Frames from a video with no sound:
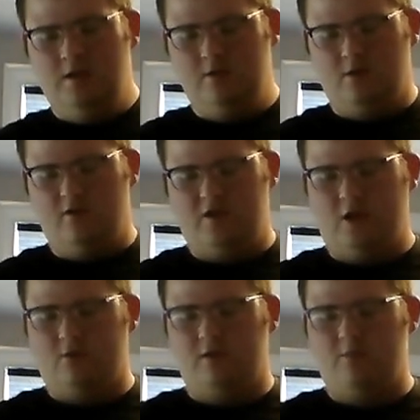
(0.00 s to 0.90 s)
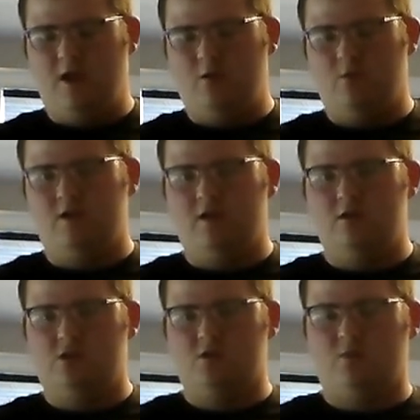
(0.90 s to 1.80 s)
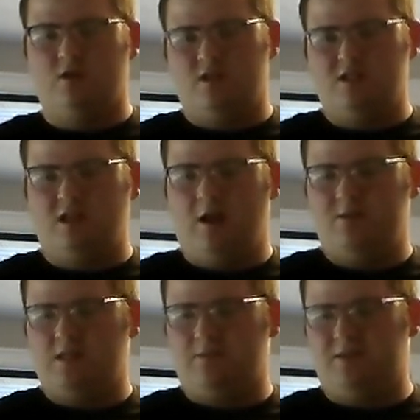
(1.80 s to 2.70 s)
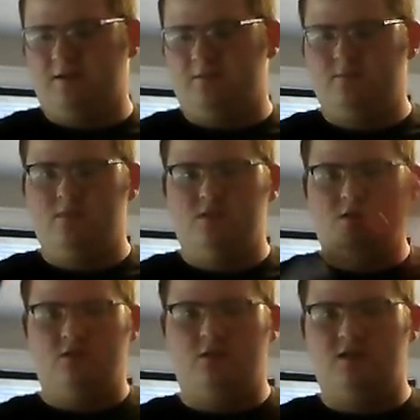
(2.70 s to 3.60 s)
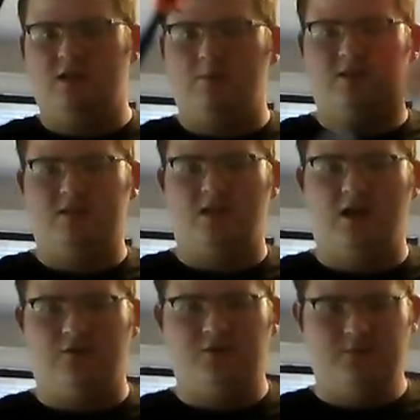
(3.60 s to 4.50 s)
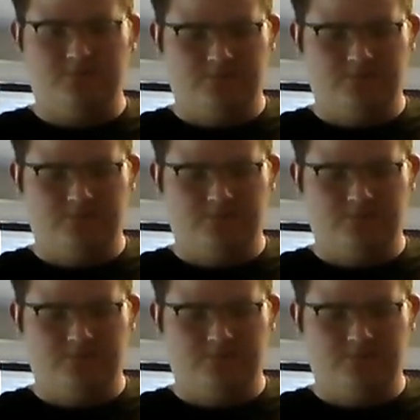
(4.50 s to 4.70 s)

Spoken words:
Or if you got really mad one day and just wanted to snap something, so you'd snap this in half.